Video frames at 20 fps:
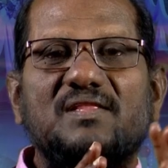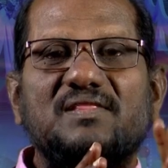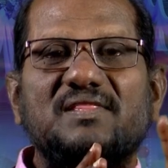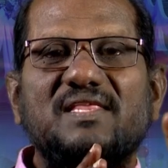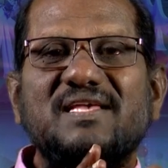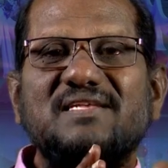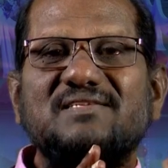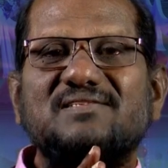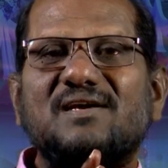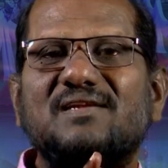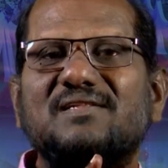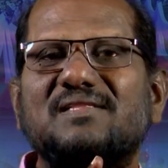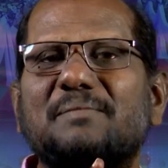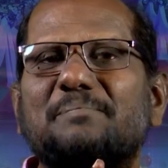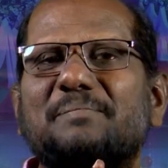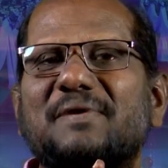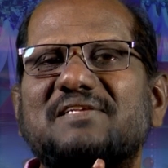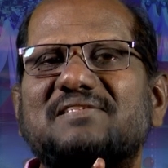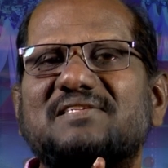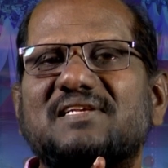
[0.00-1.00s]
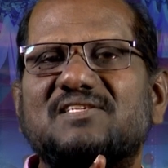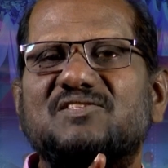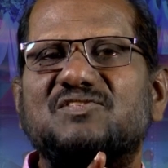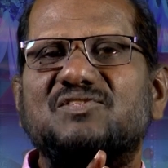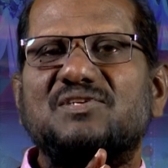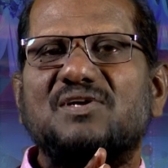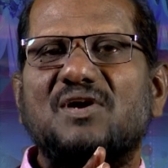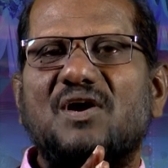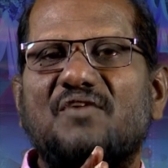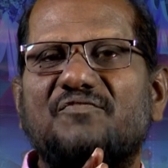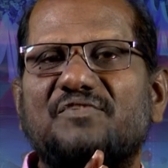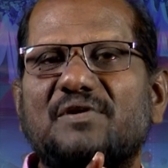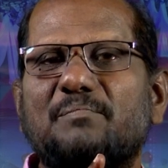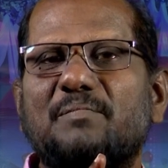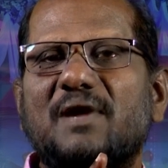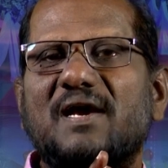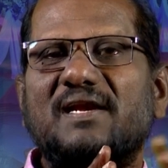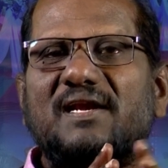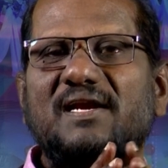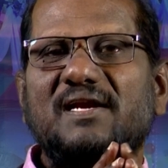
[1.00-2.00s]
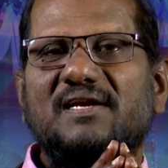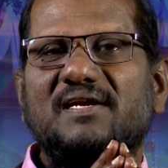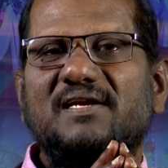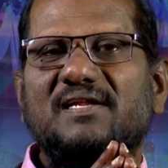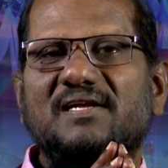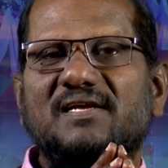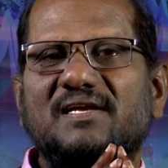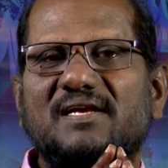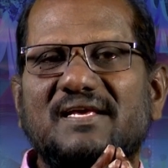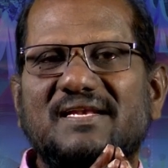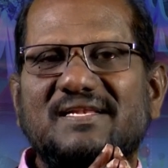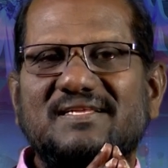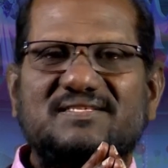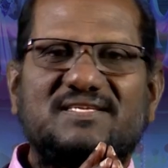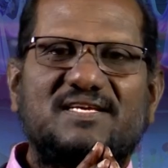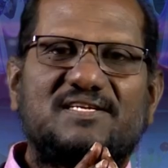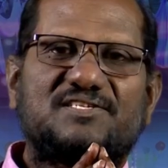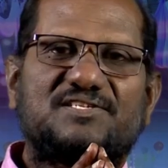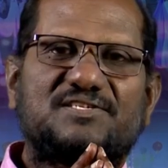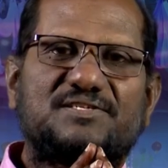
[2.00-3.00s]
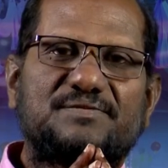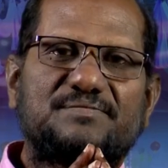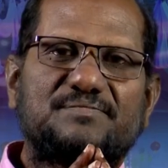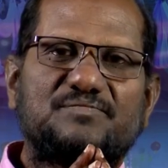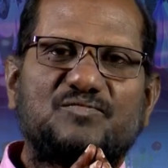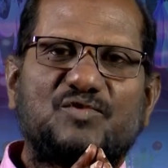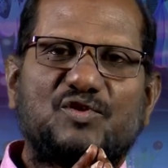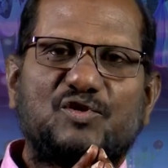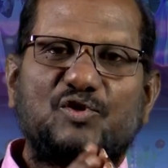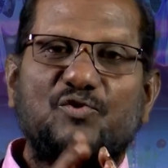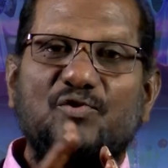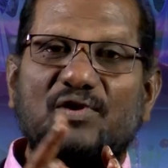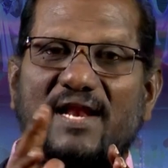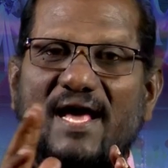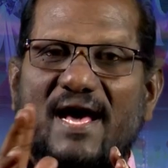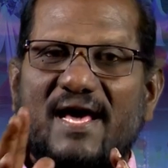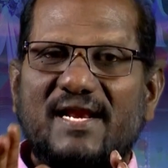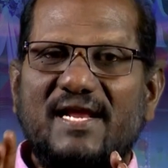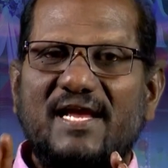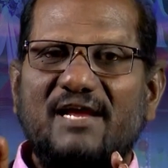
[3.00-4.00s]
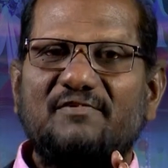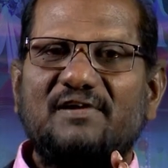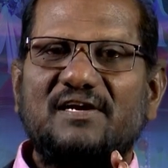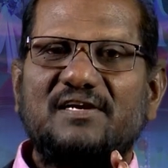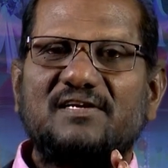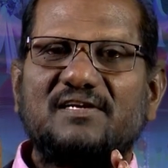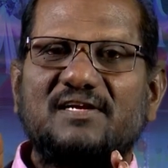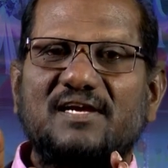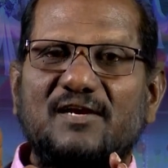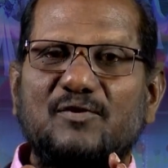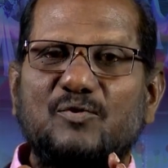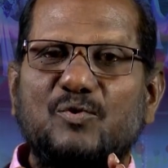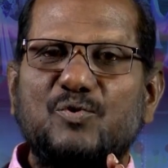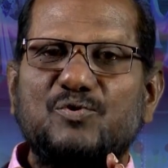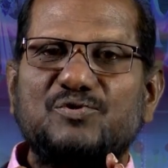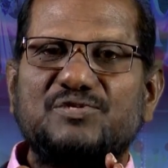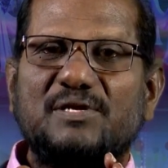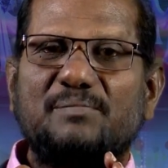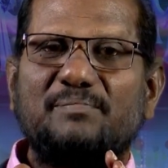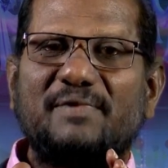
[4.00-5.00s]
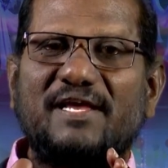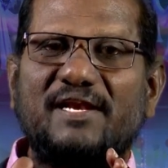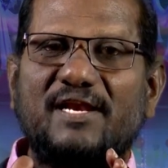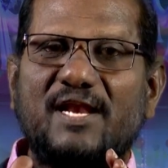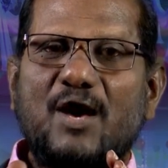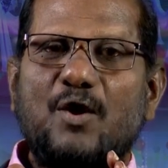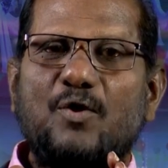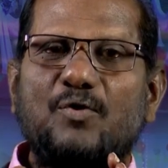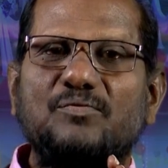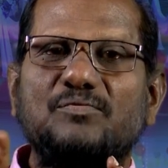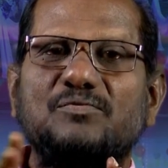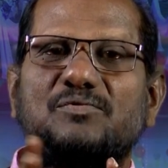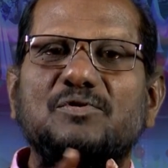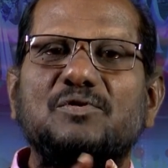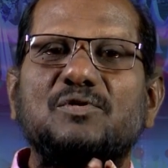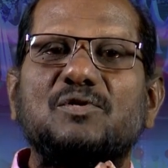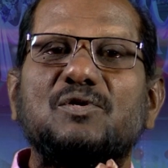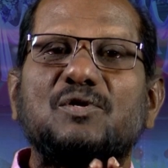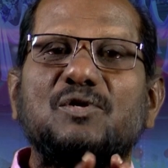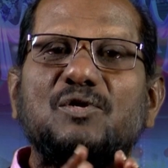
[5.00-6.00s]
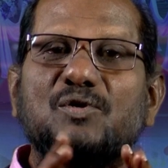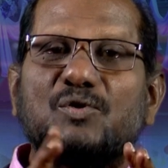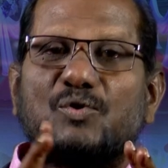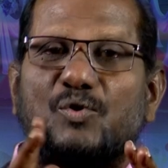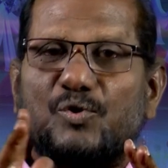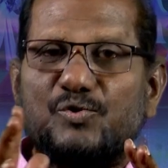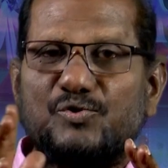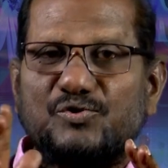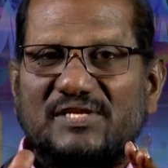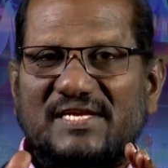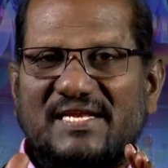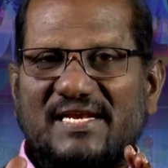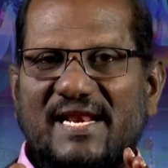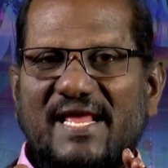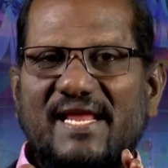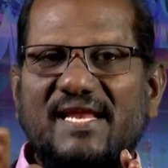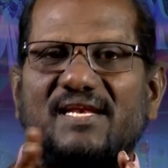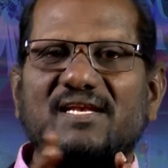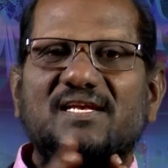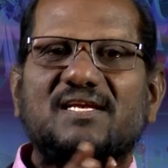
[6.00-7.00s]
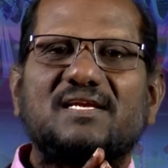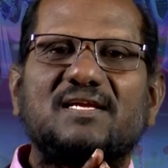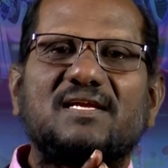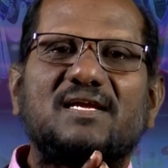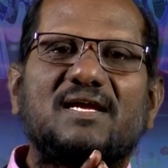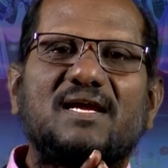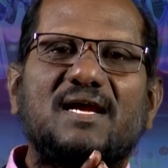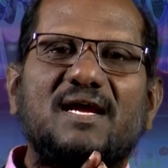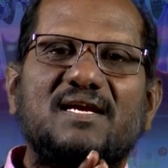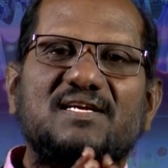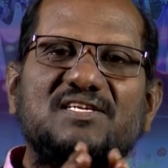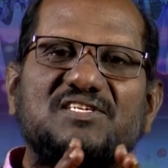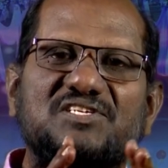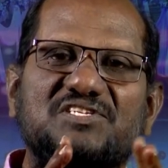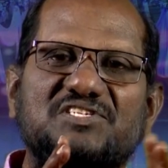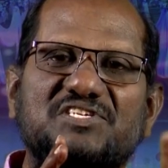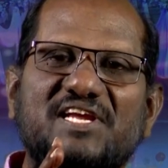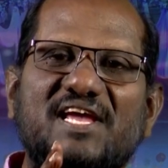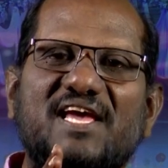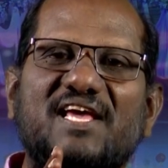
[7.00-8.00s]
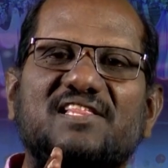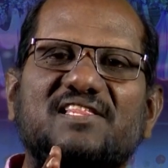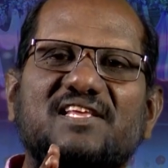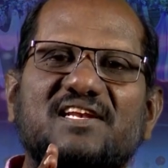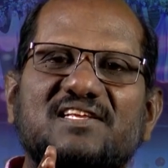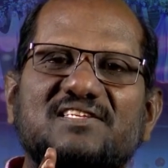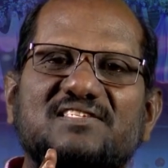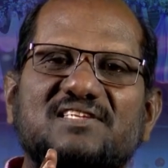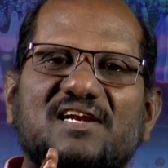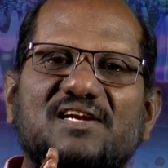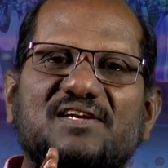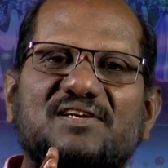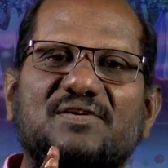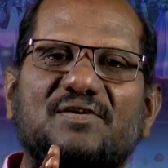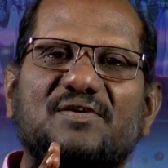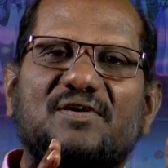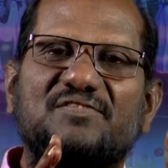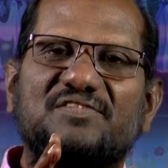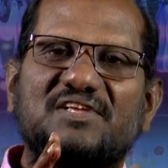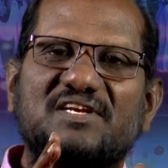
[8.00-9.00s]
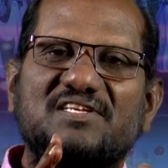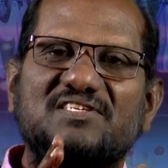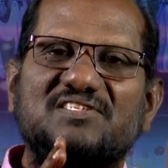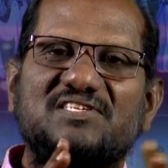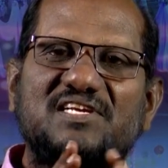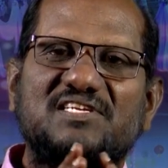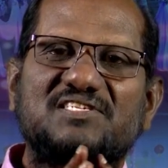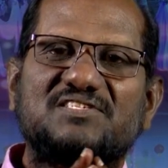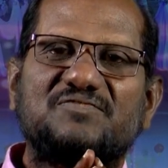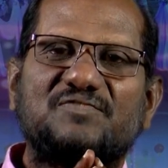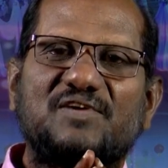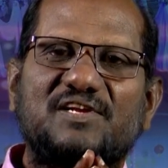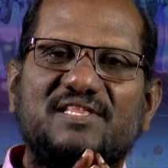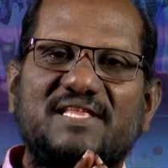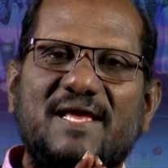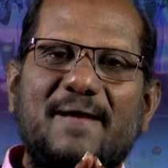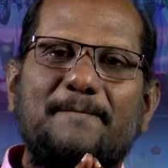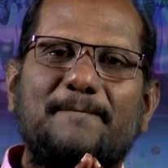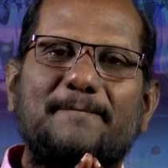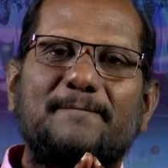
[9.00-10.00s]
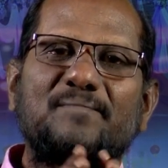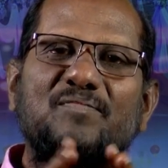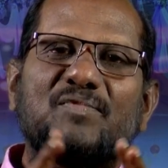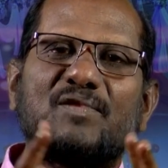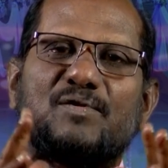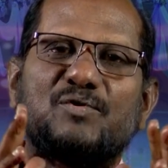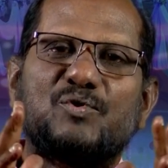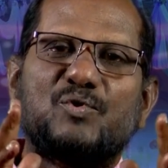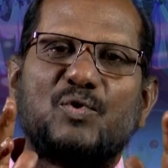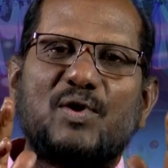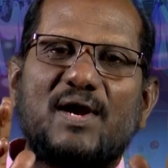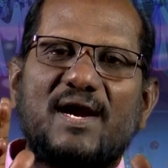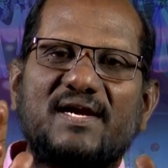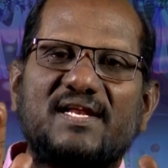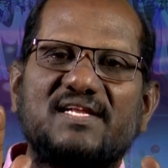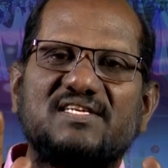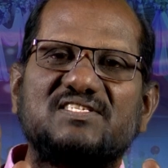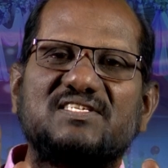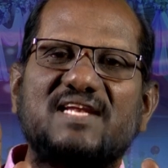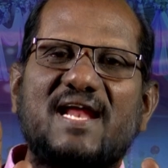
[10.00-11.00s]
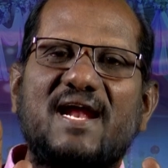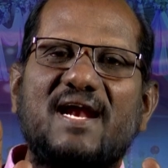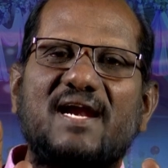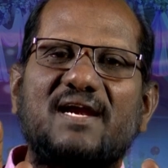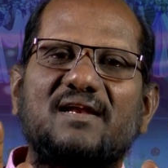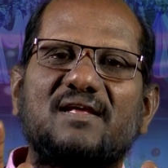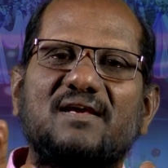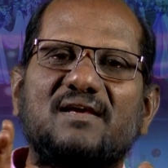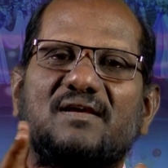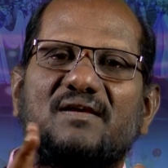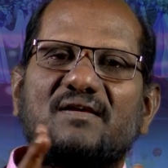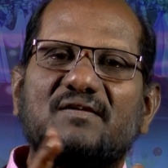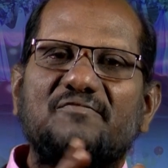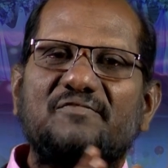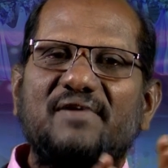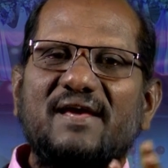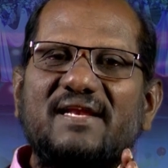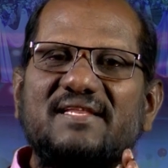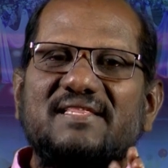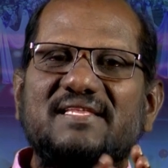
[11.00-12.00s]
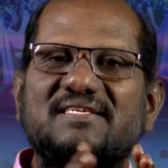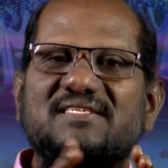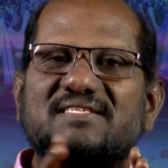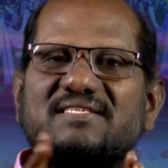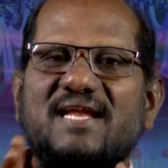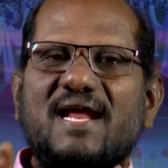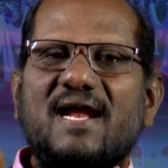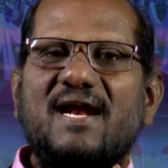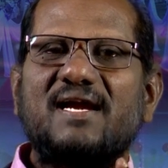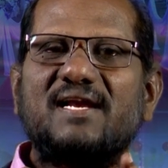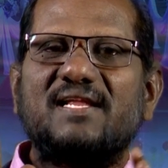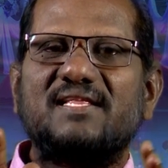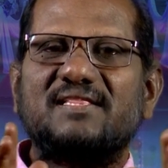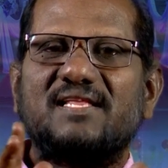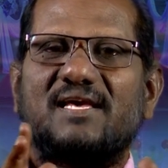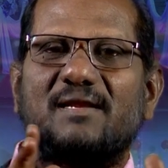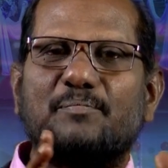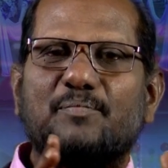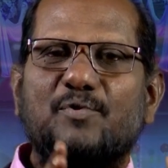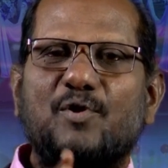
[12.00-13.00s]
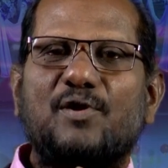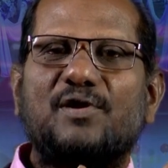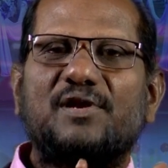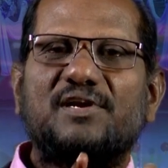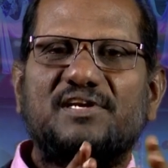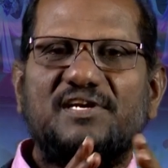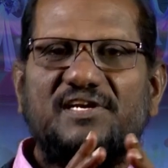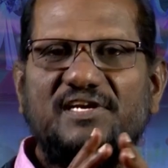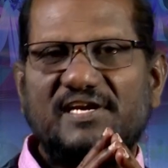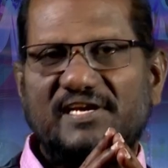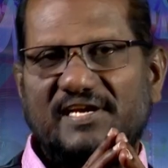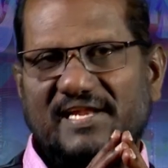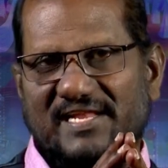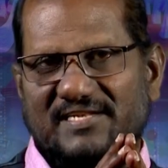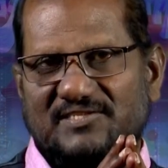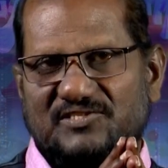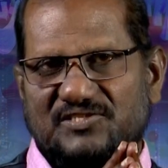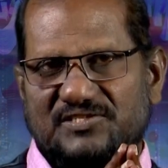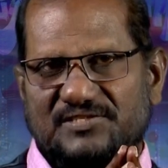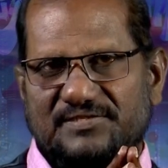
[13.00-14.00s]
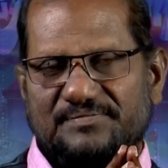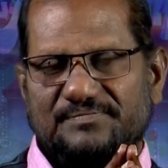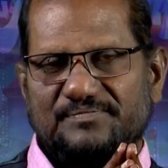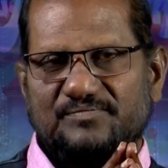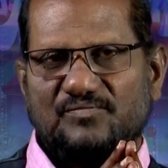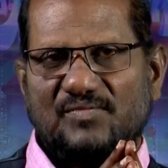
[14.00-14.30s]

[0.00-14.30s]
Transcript: These are the basics of a market research. You will arrive at conclusion by now, go to the client and share the result of the research for them to understand where they stand in their product details.